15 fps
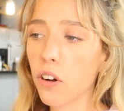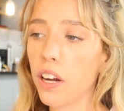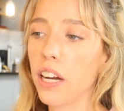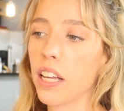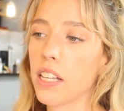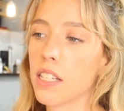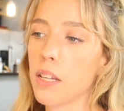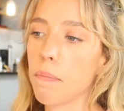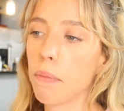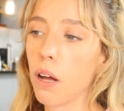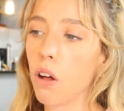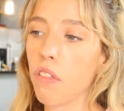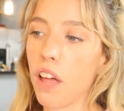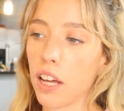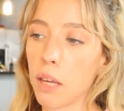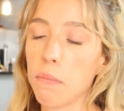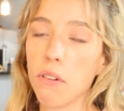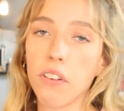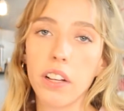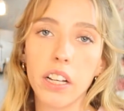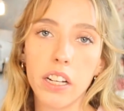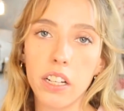creating a Zippo that can be
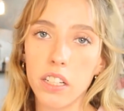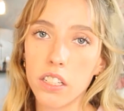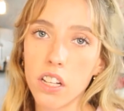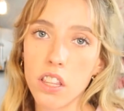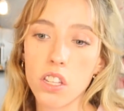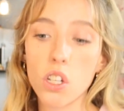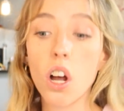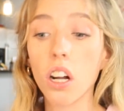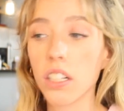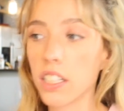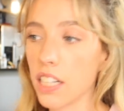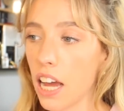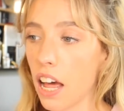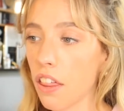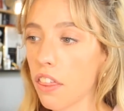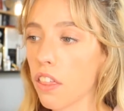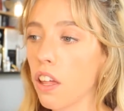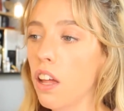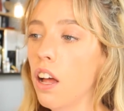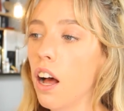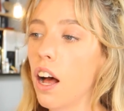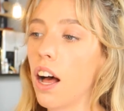related to the song Death.
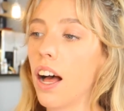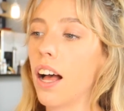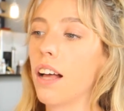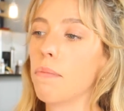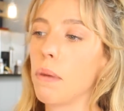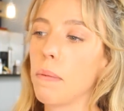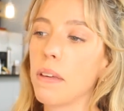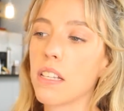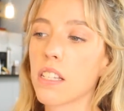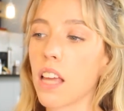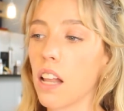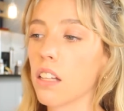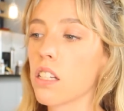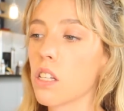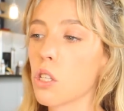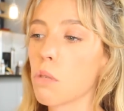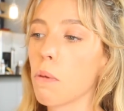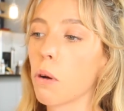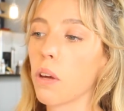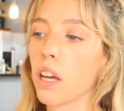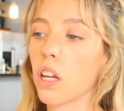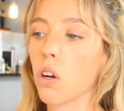Maybe a skeleton
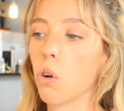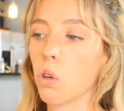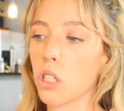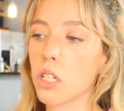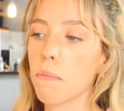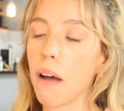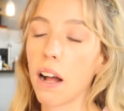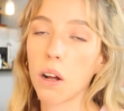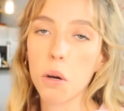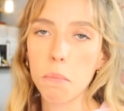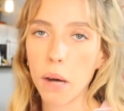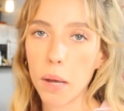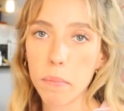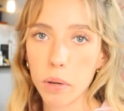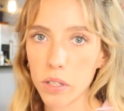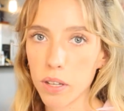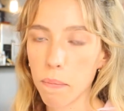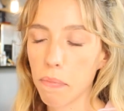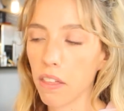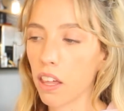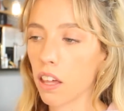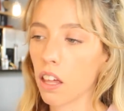smoking an old tobacco pipe or
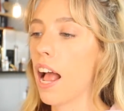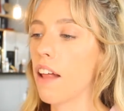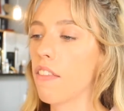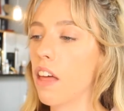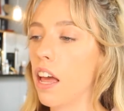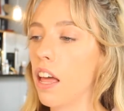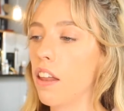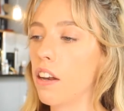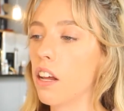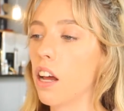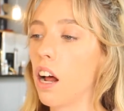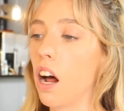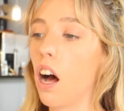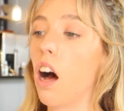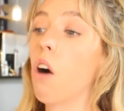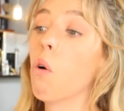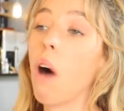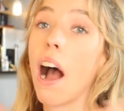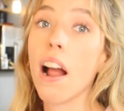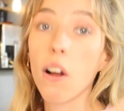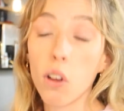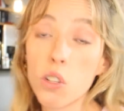something. And then,
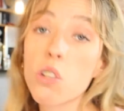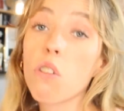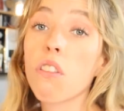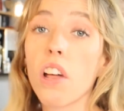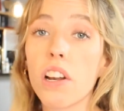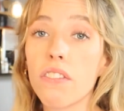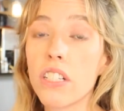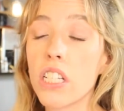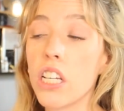I also thought of a